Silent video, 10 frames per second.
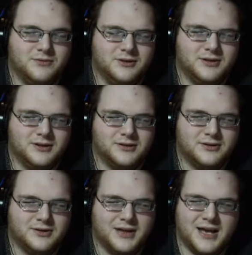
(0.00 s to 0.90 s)
world
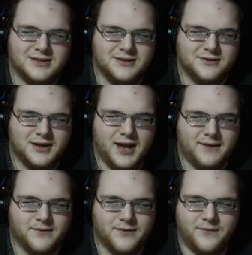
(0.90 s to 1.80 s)
looked glassier than
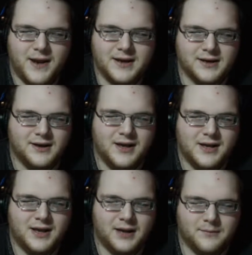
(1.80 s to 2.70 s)
ever, faded
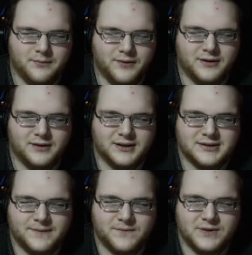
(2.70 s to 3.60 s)
and brittle
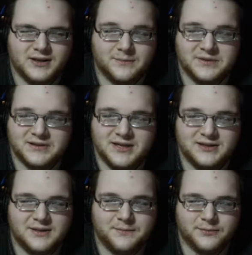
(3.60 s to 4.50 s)
except for the
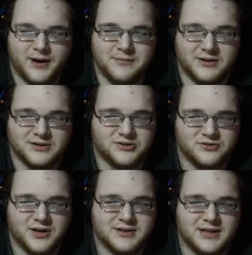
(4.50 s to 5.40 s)
obscenely bright
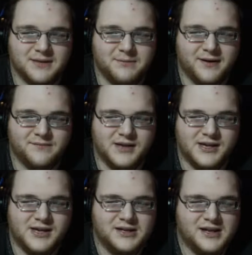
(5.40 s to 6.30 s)
monstrosity above me.
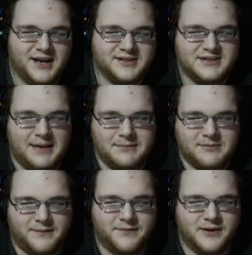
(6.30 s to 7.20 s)
I stamped
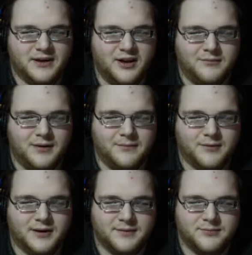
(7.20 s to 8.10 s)
my foot and held my
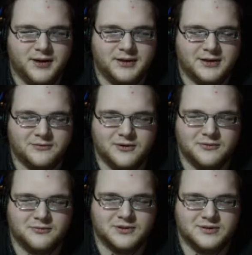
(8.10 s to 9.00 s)
breath, praying that the
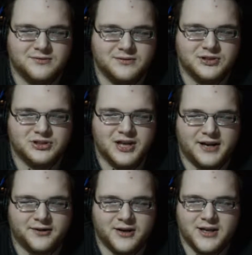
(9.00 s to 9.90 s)
world would soon
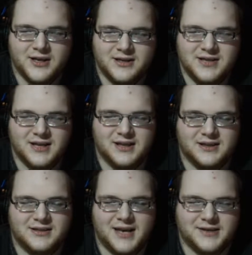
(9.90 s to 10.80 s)
shatter, taking
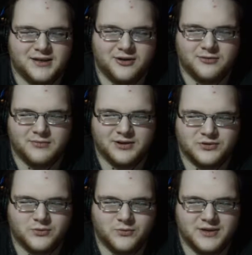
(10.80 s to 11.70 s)
the Technicolor
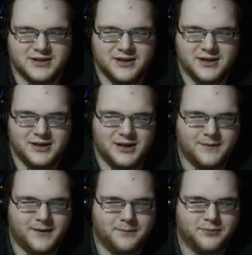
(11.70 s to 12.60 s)
monster with it. If
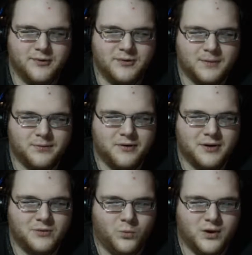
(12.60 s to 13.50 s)
I broke a
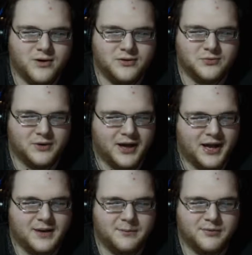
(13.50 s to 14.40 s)
broken world, would
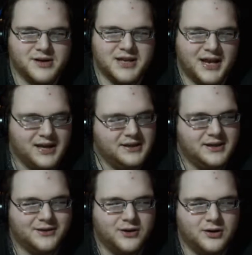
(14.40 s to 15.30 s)
I break
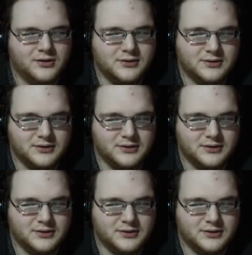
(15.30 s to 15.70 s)
anything at all?